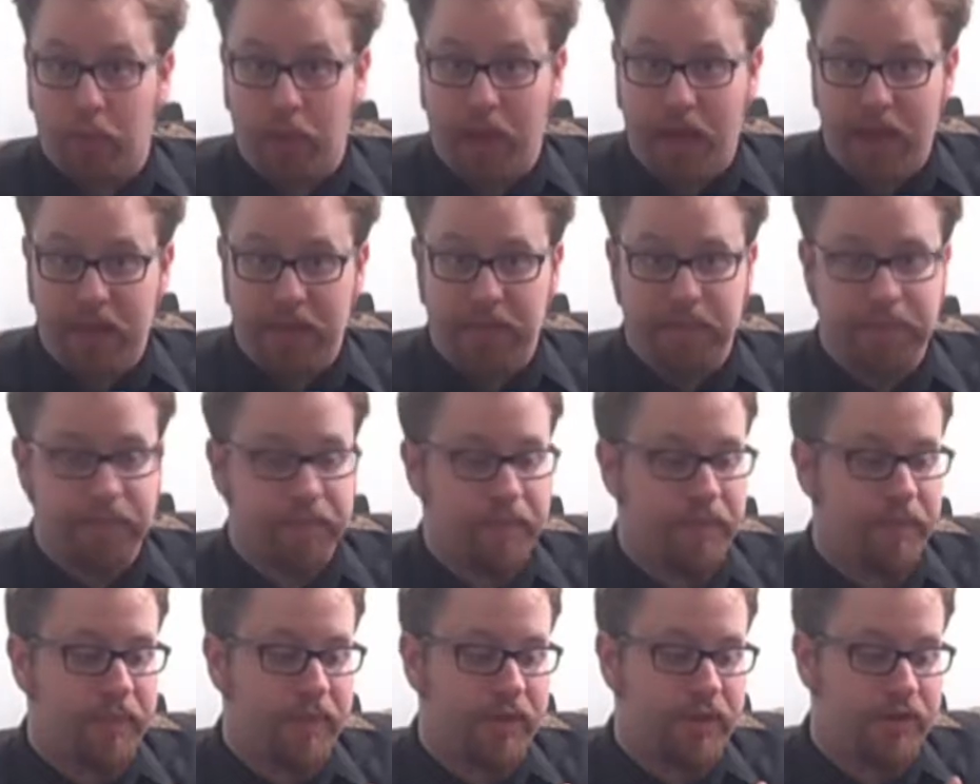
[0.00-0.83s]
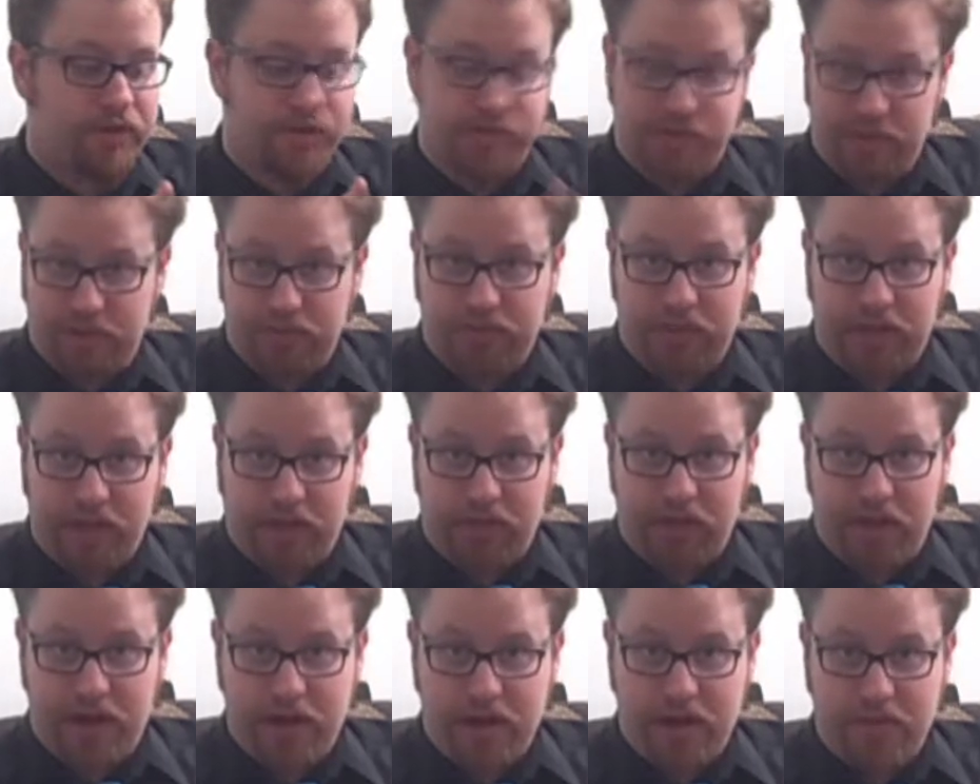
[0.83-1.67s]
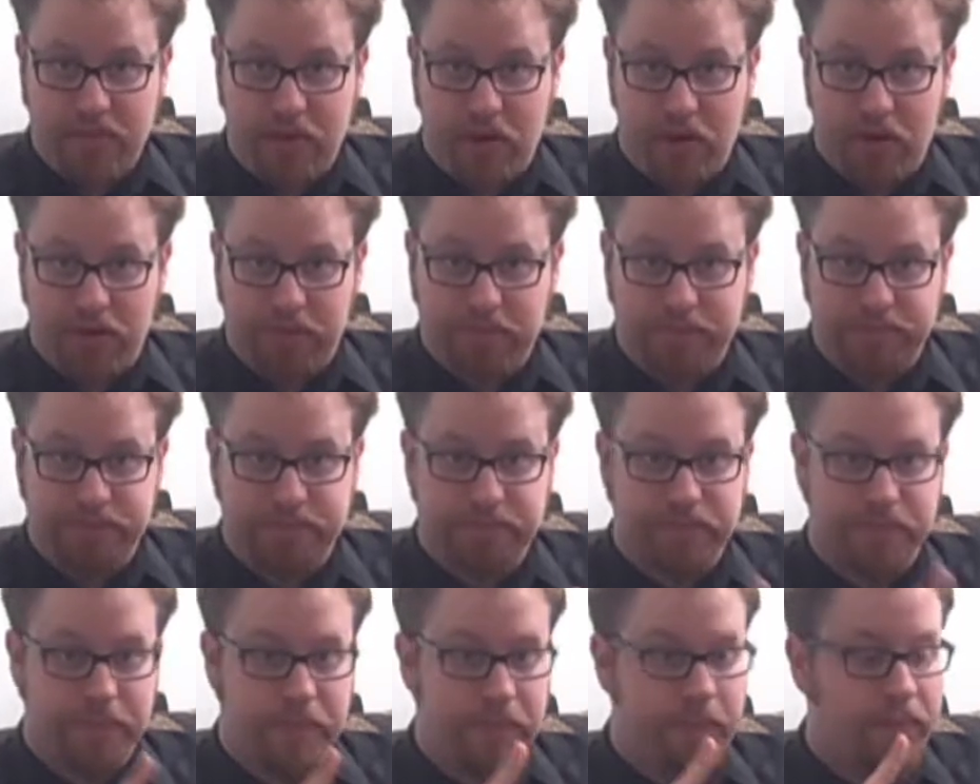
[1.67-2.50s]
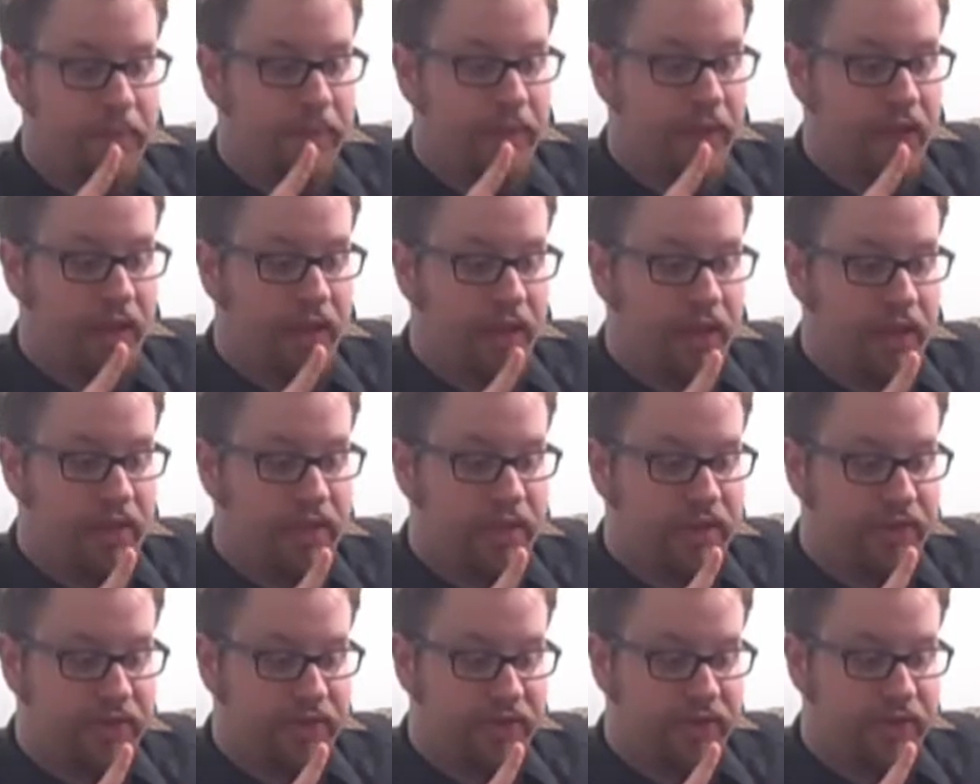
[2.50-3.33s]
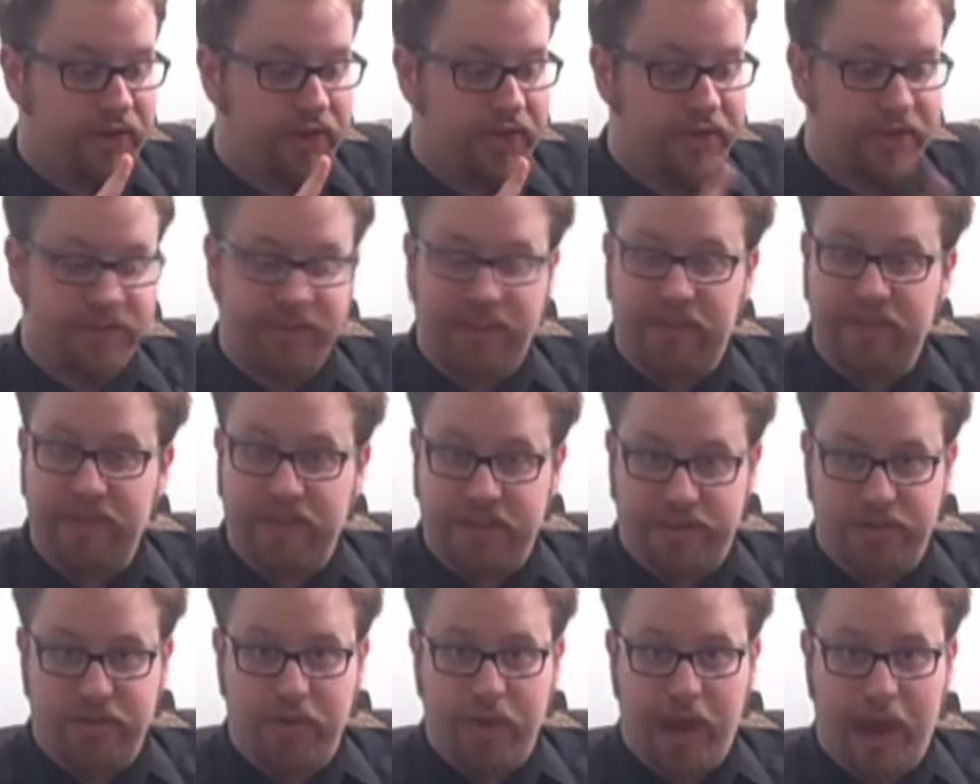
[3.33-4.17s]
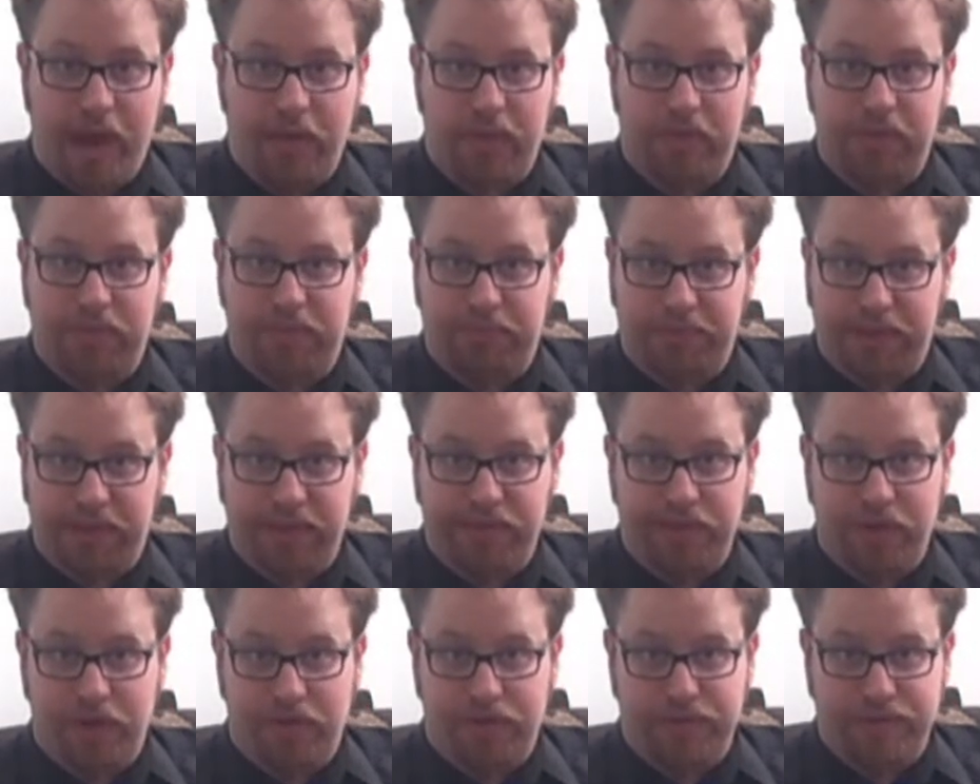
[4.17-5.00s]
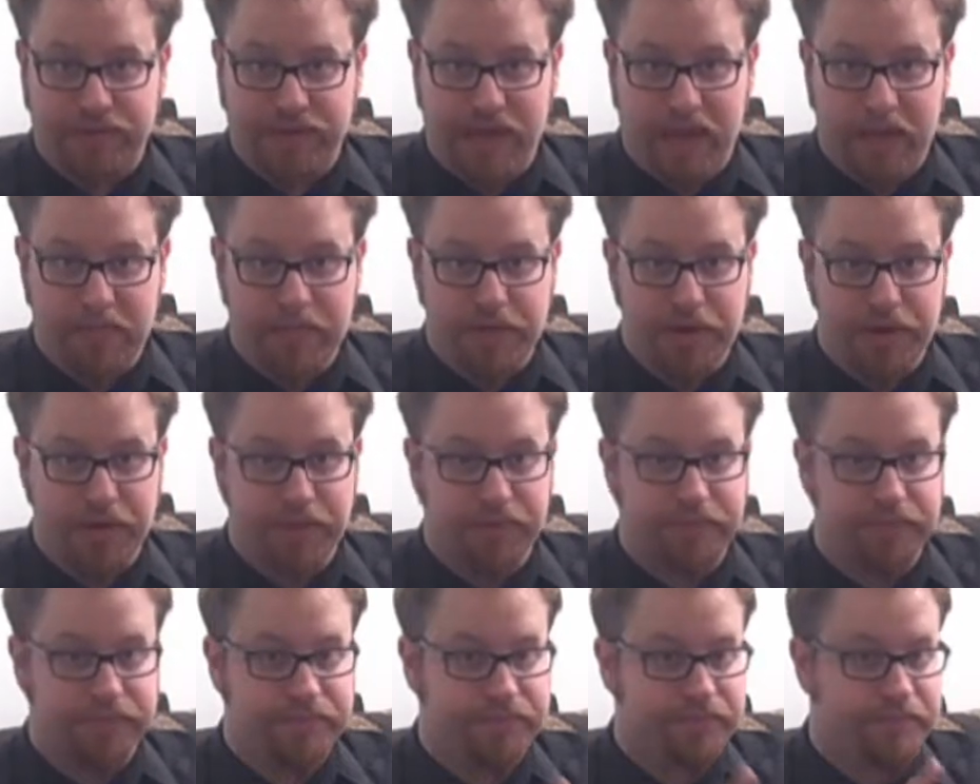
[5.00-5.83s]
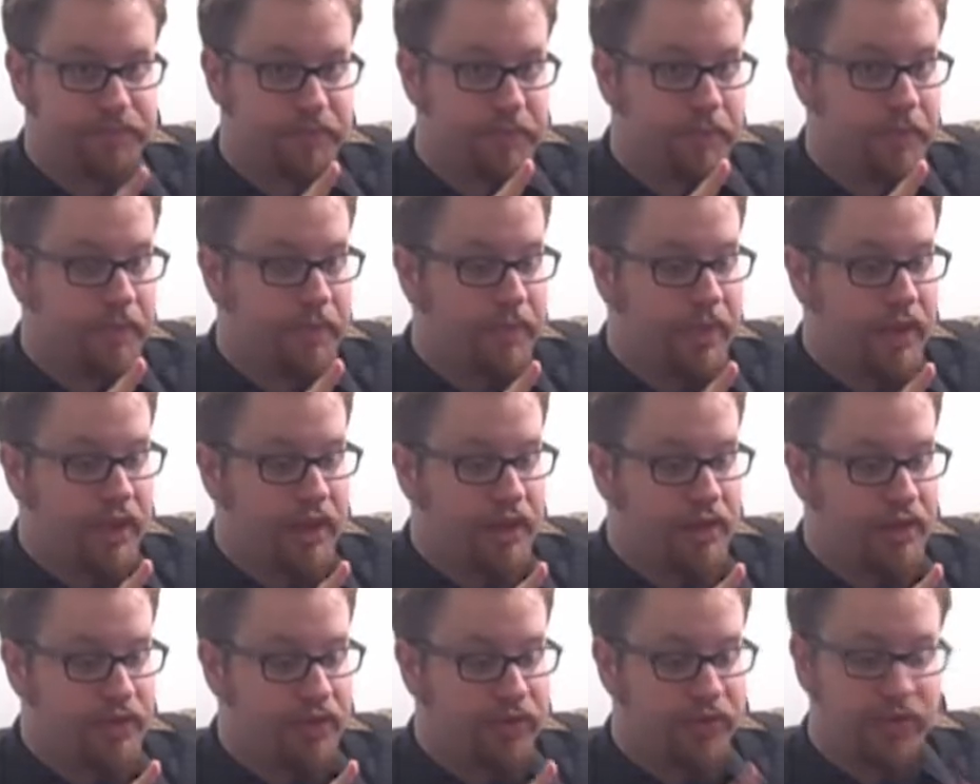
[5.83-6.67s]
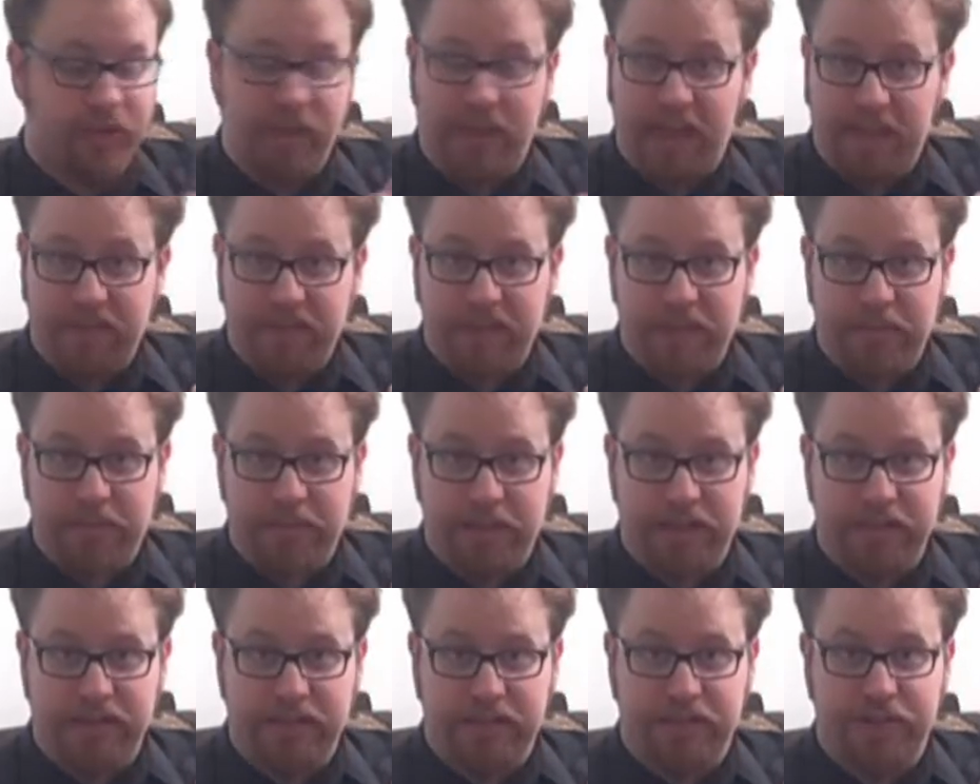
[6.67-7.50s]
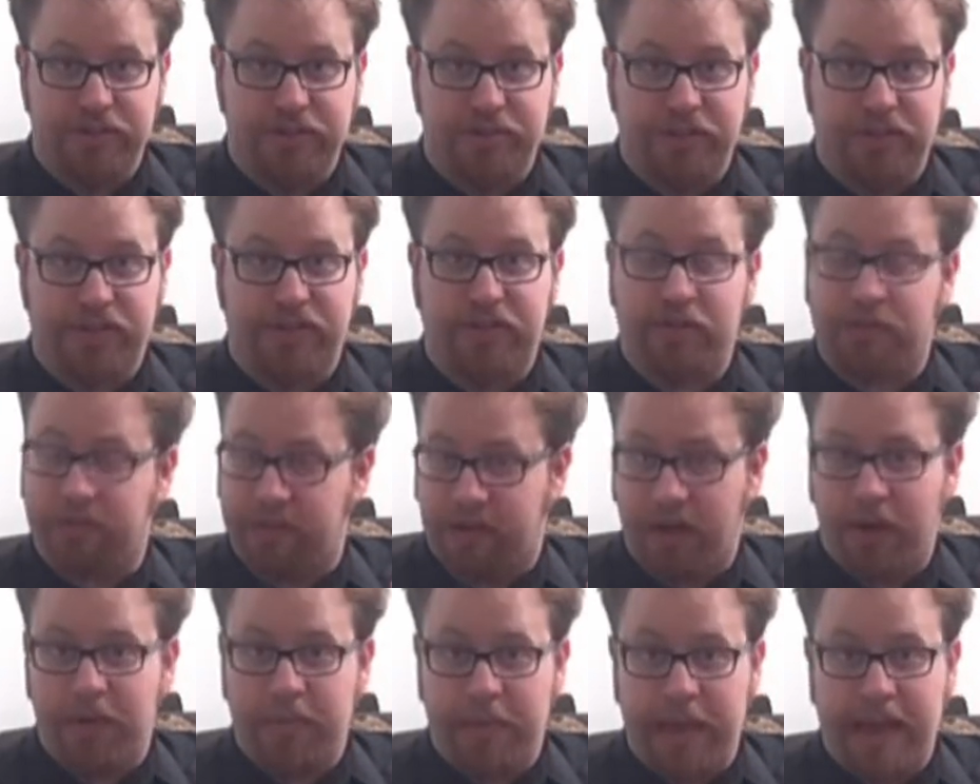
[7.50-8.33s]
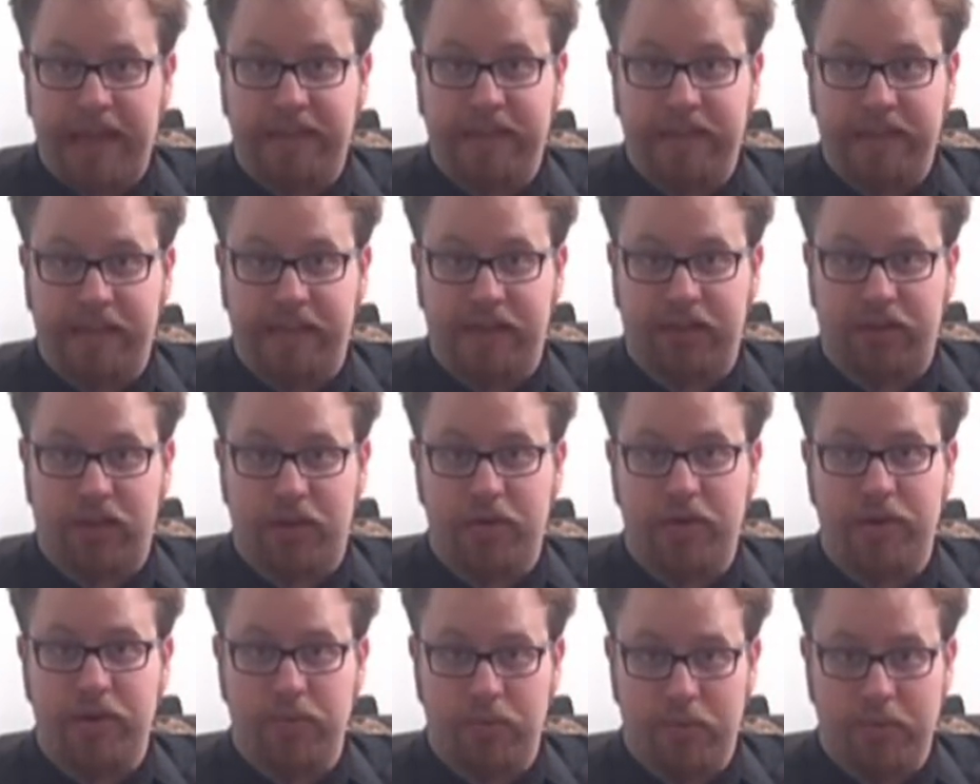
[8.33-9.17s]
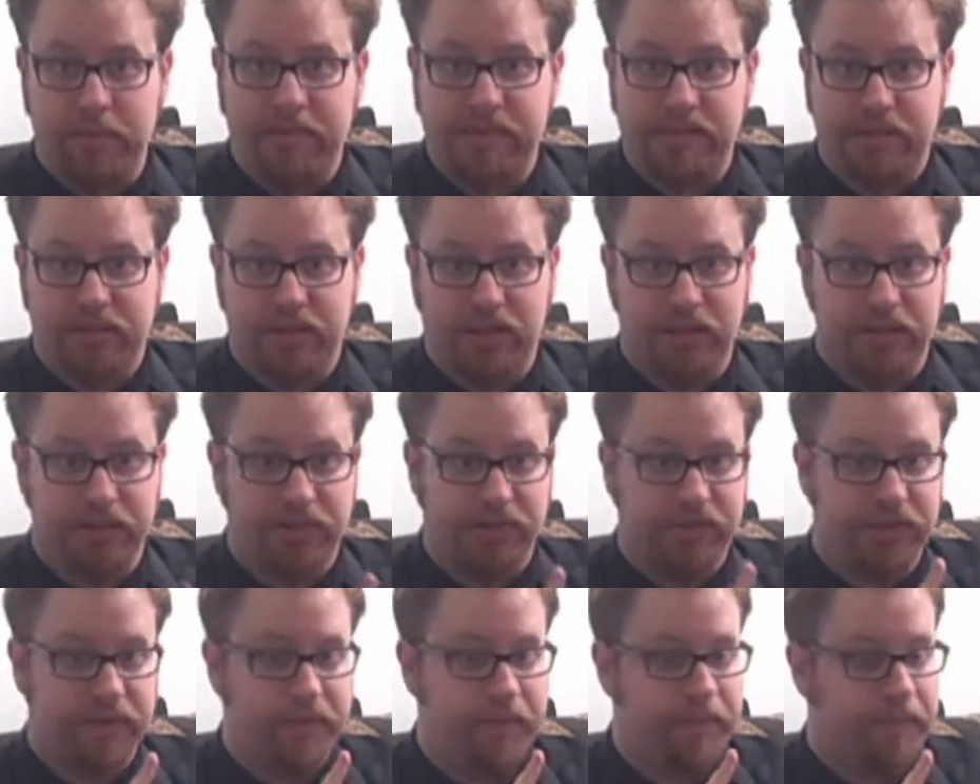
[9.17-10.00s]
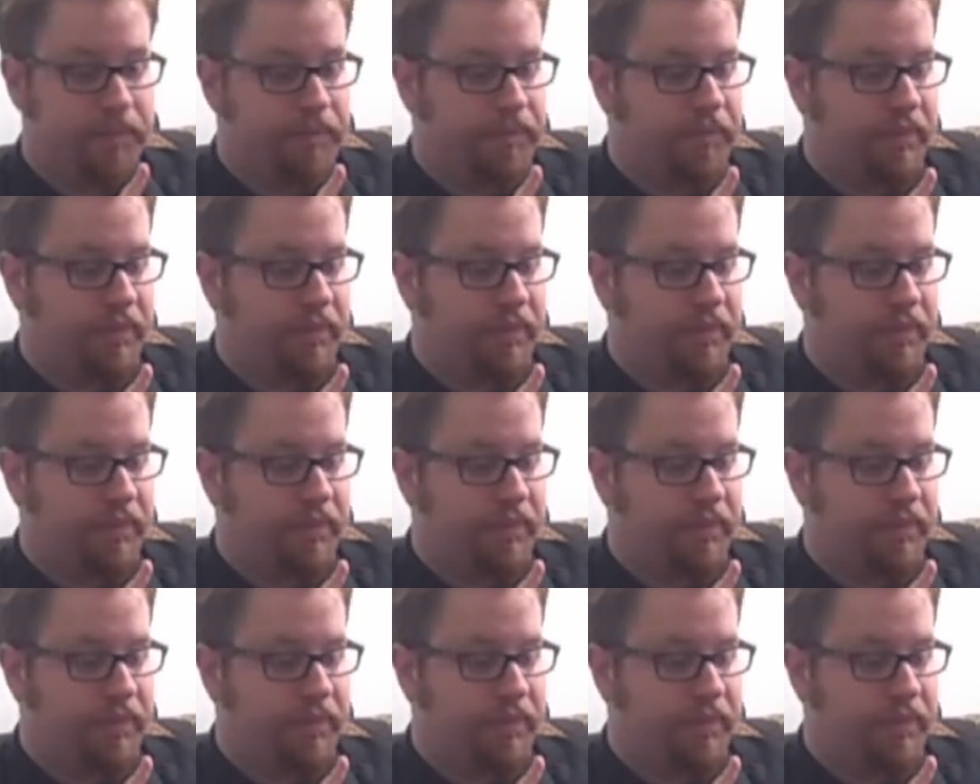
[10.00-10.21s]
Well, you're still running around in a mall. There's still the 72 hours plus overtime mode. You still have the ability to dress your very manly hero in women's clothes.